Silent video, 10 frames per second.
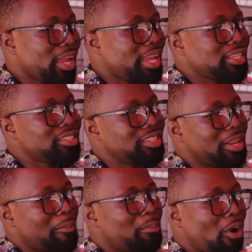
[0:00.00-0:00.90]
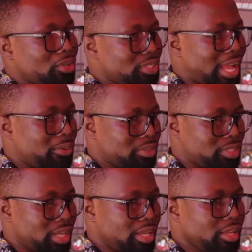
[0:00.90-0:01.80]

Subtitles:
is in the box, I would say.